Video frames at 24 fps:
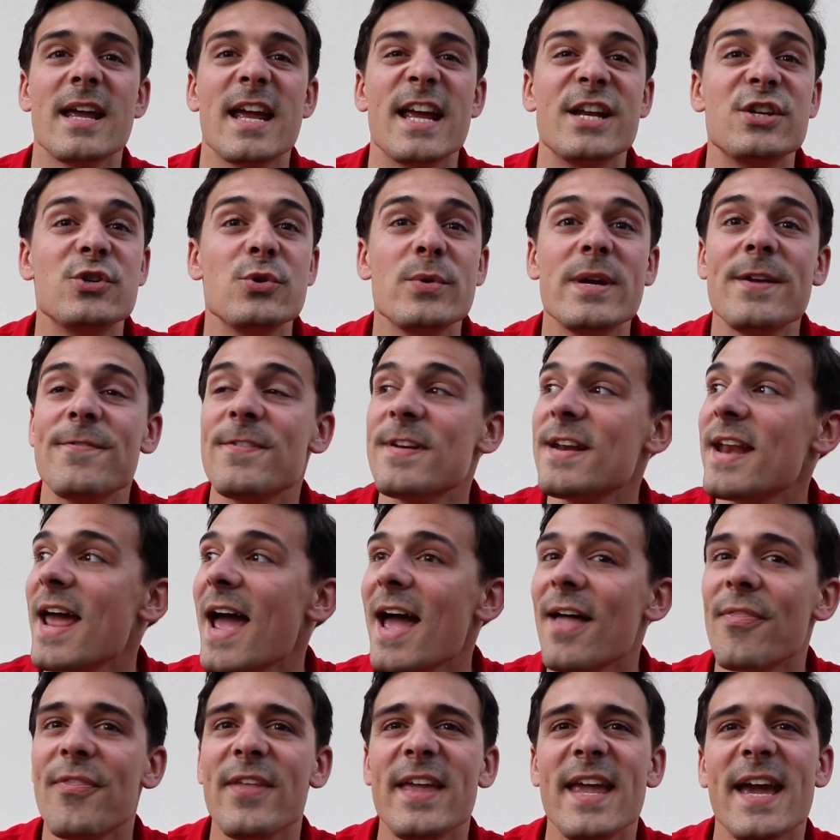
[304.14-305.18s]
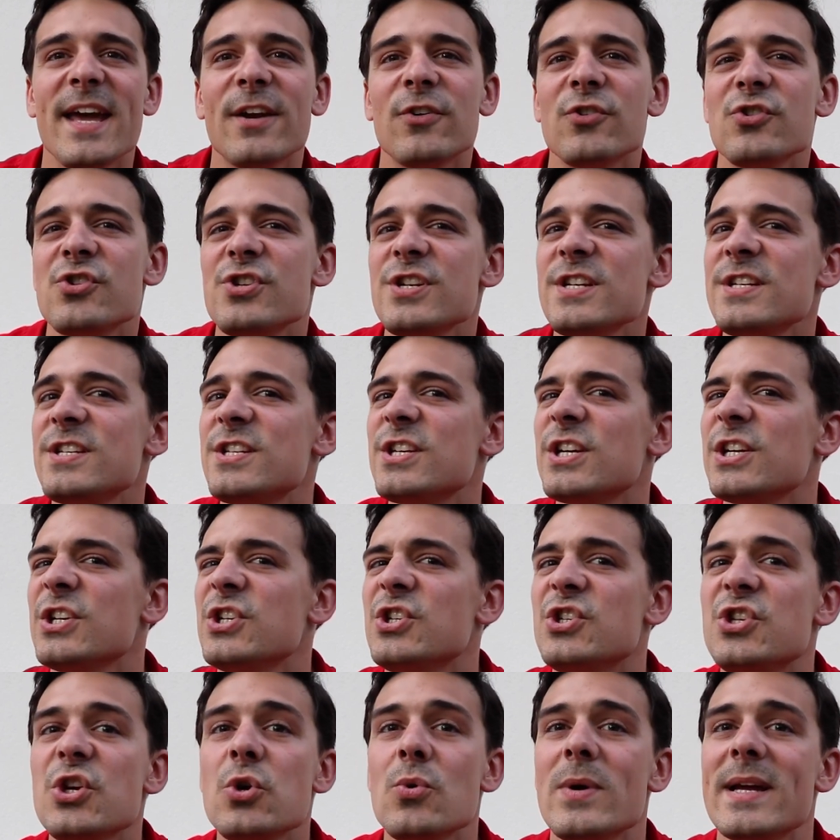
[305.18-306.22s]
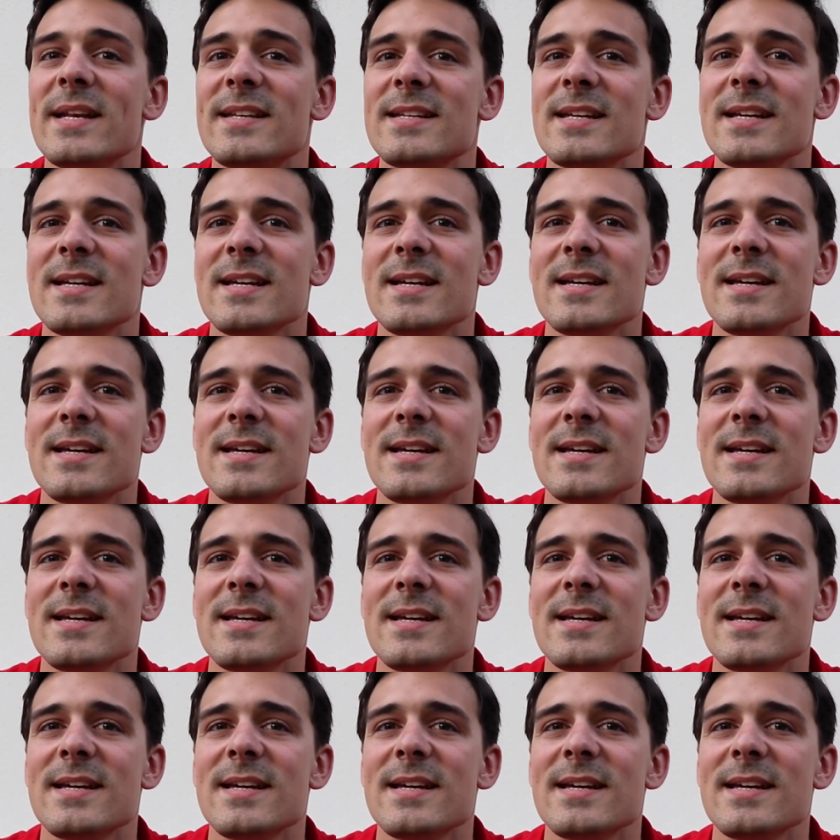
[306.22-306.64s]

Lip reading: and you even had the energy to do it,